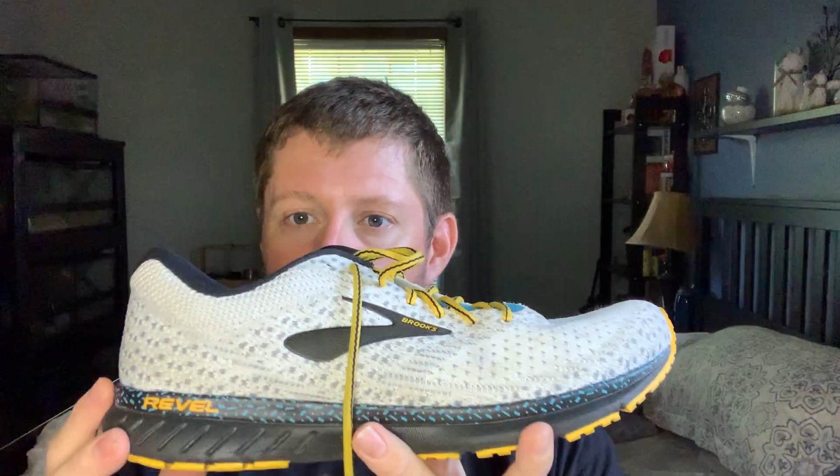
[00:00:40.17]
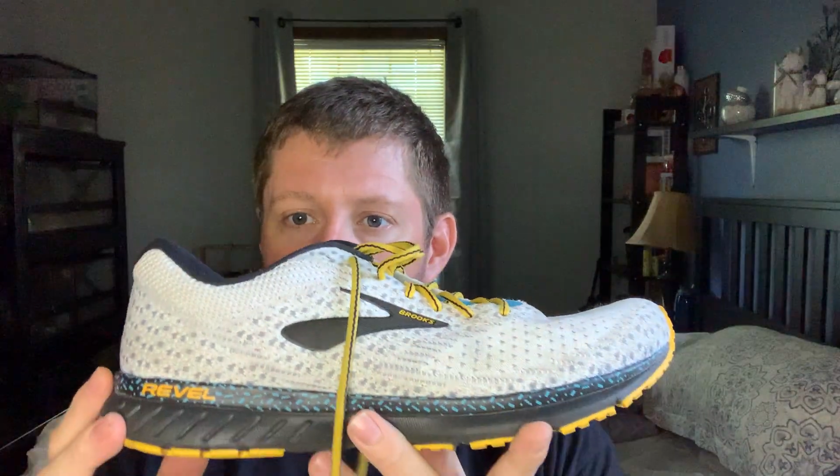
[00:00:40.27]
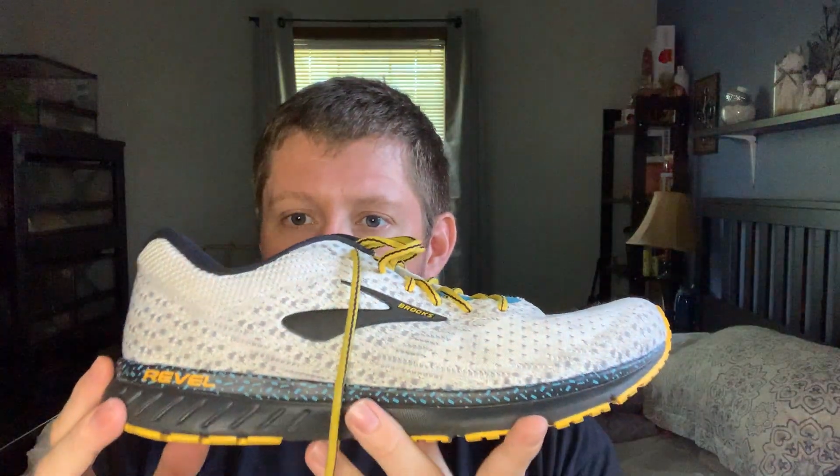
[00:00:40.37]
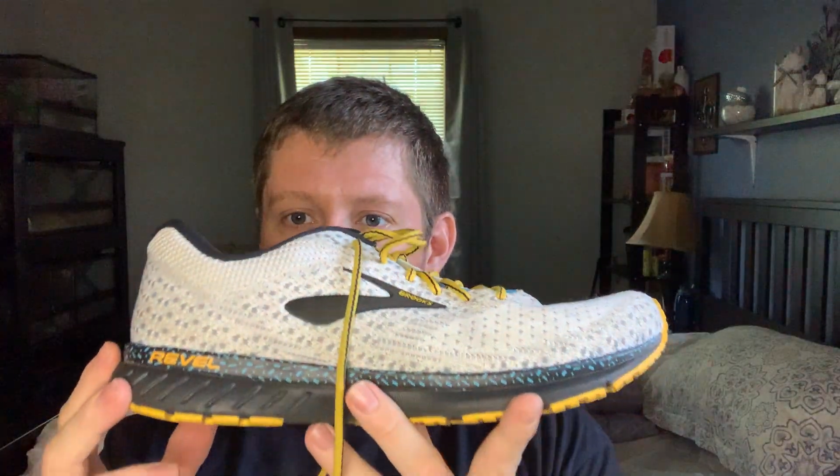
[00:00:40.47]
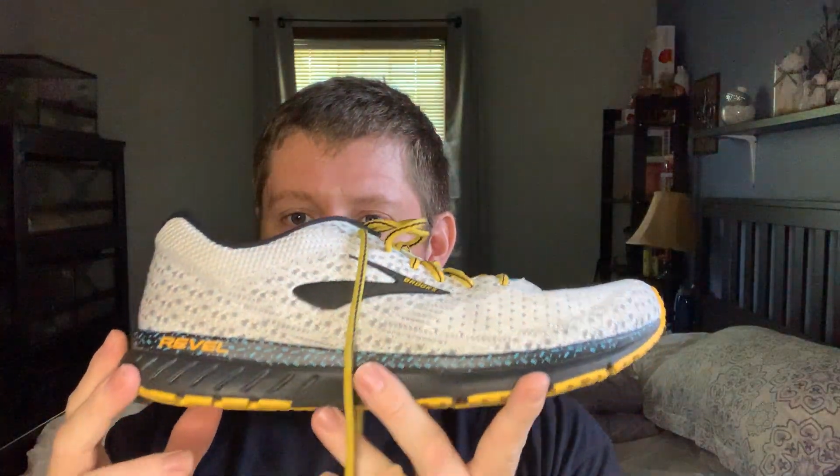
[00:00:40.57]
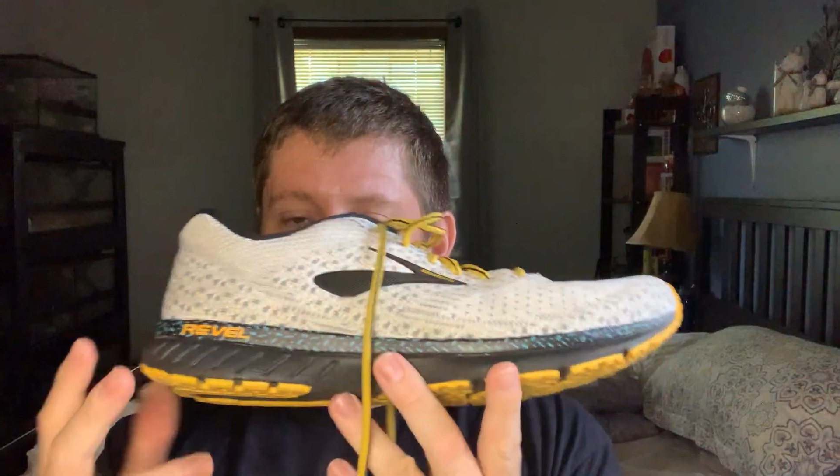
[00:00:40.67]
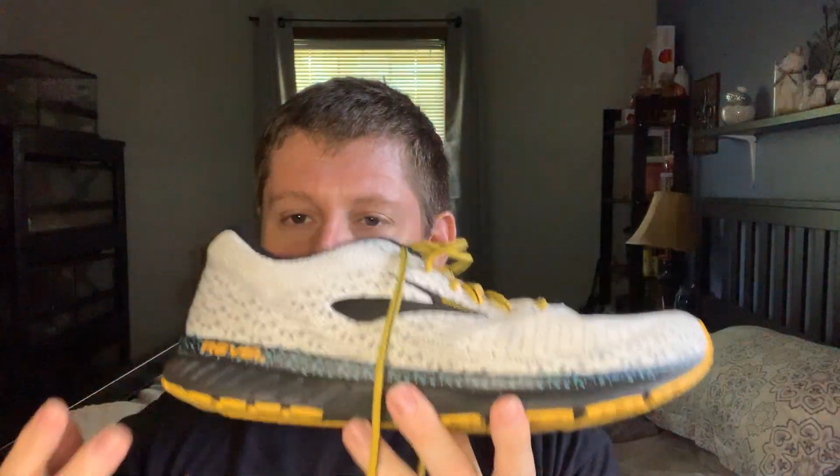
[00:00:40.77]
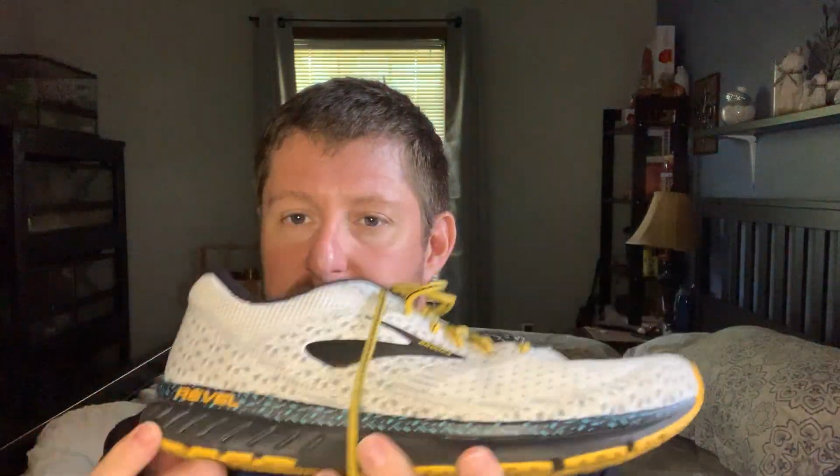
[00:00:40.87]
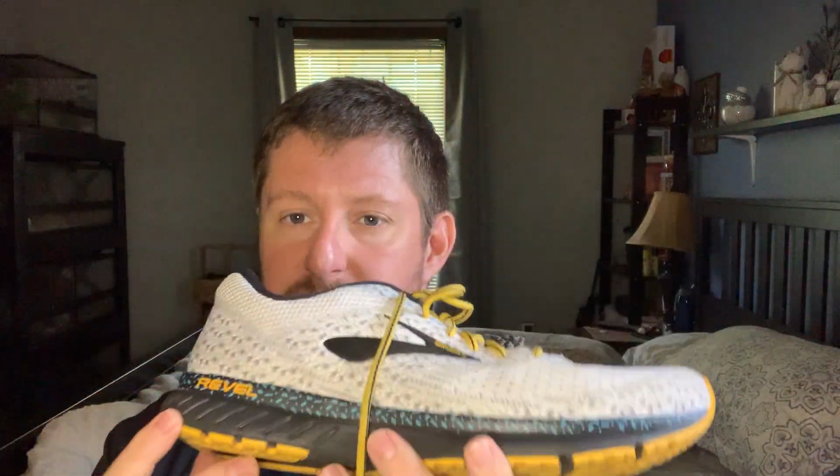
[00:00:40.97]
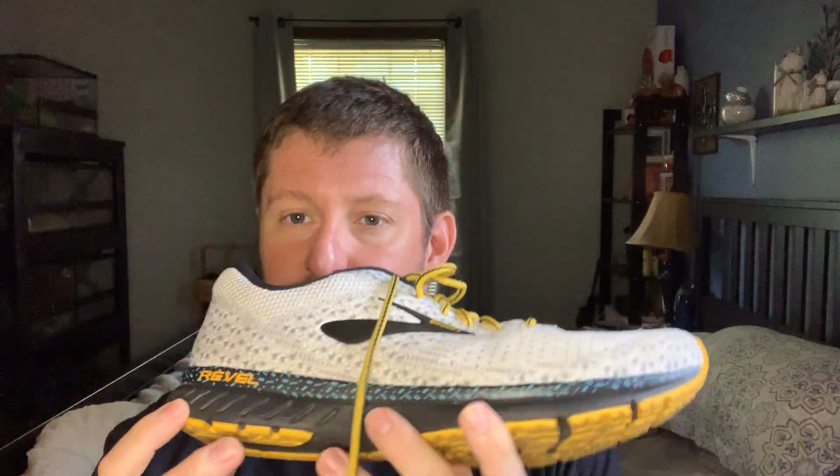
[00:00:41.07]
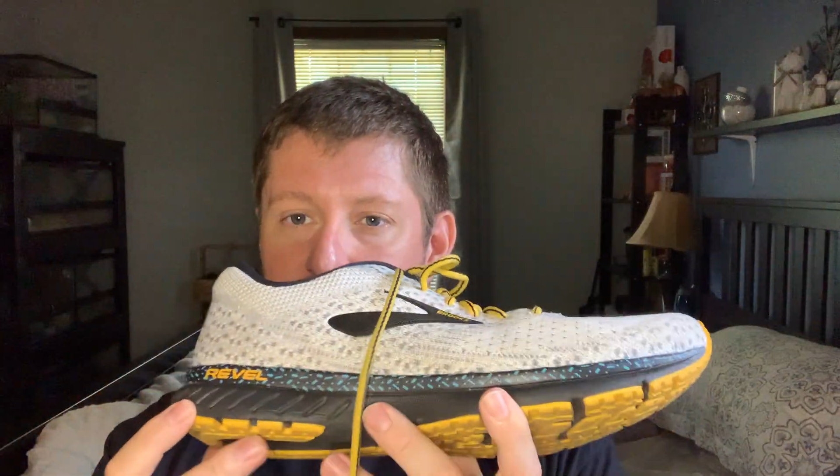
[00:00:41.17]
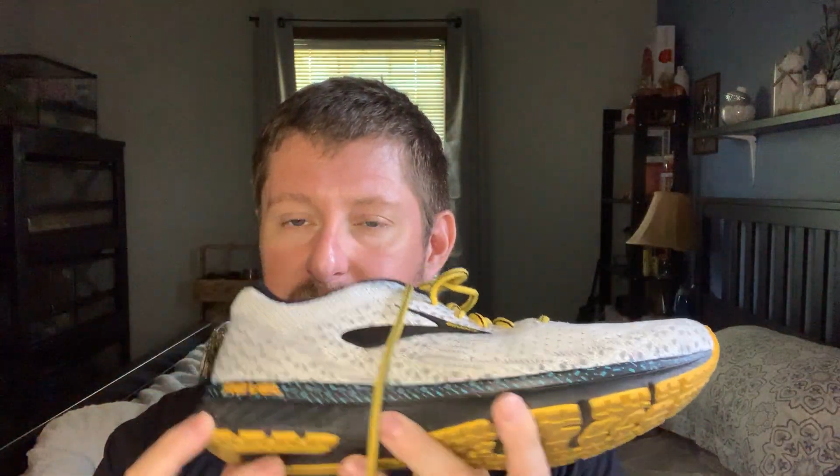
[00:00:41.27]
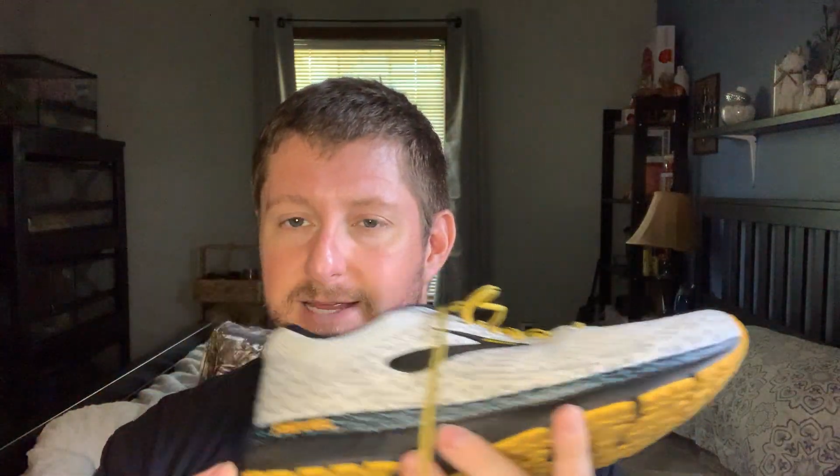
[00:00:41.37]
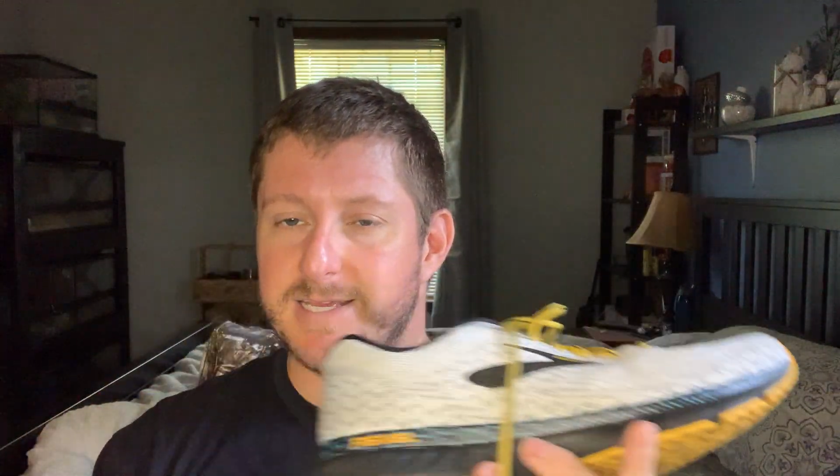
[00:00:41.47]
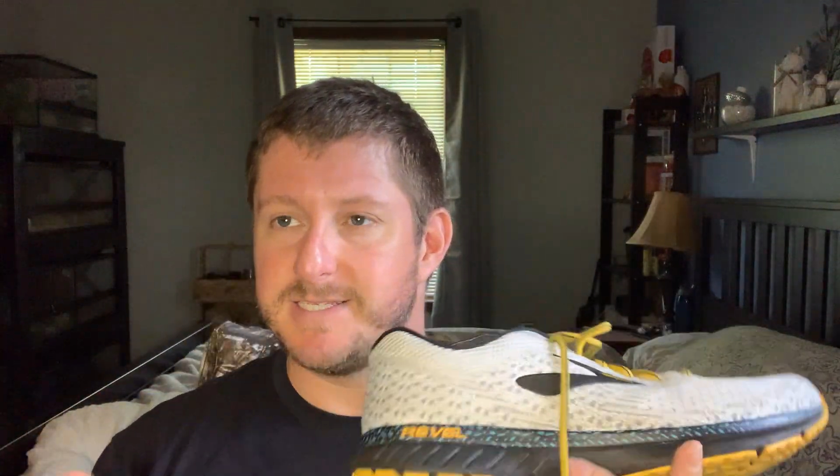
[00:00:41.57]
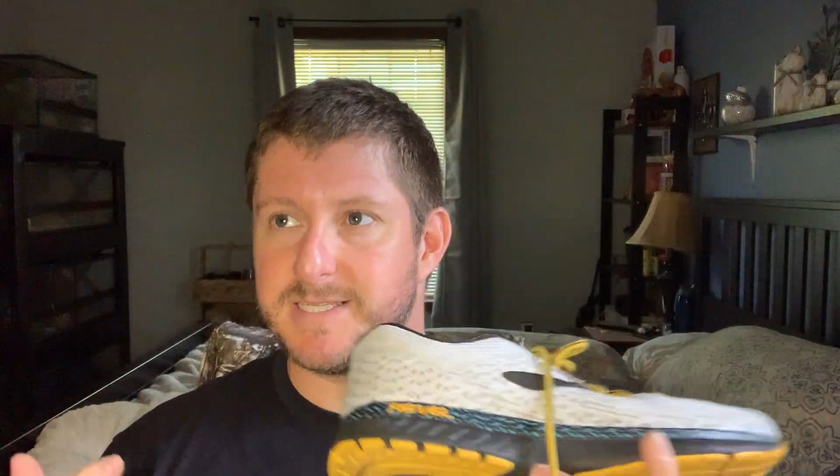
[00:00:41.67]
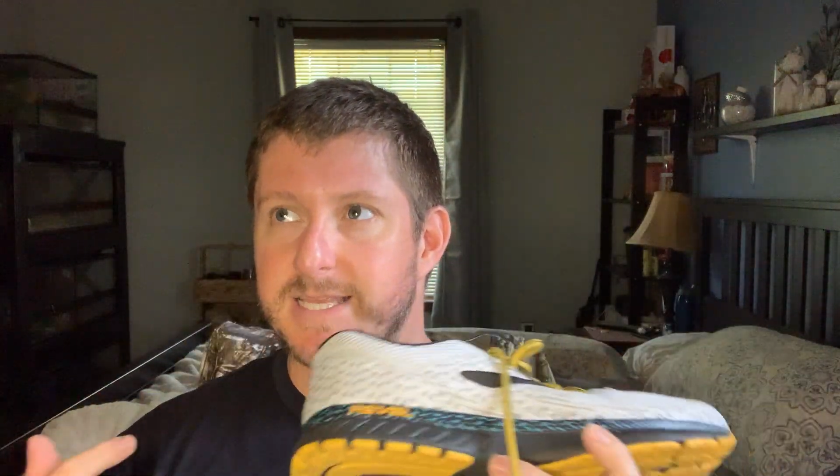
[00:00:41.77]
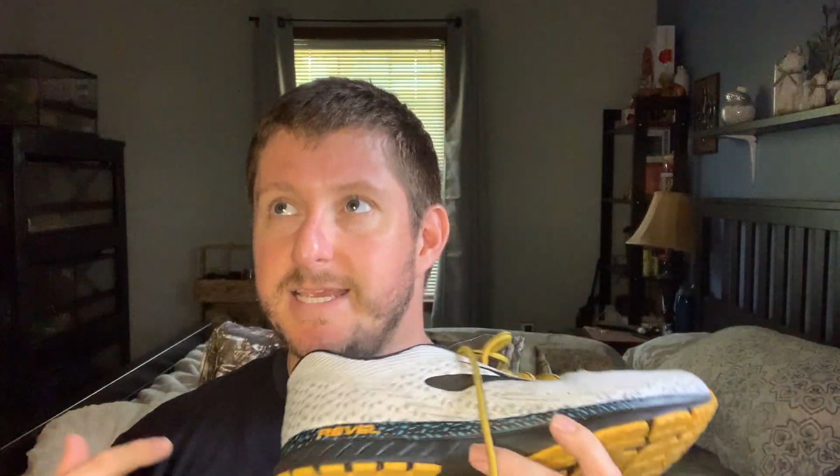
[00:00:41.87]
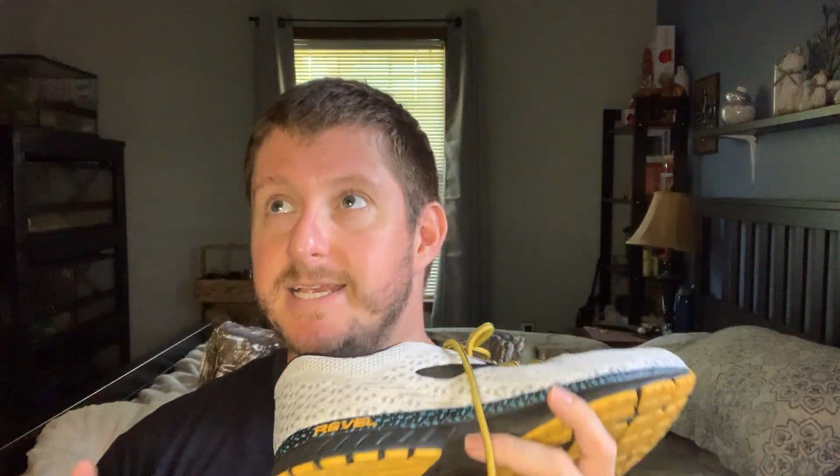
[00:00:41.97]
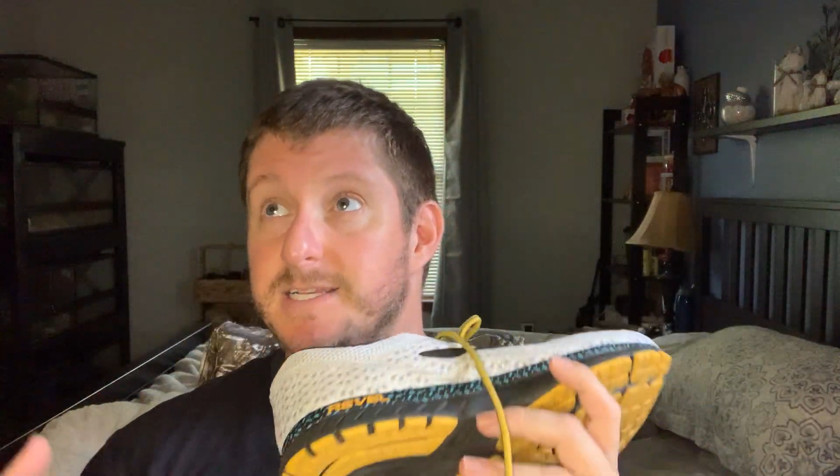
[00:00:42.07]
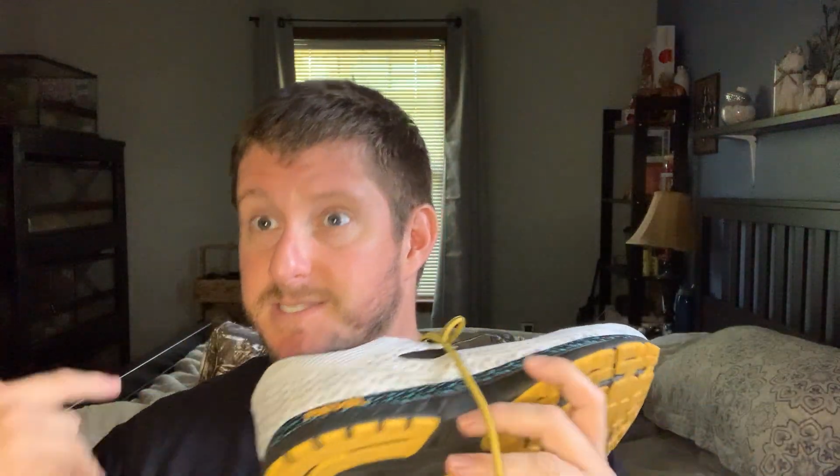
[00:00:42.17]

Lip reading: Now, this one is the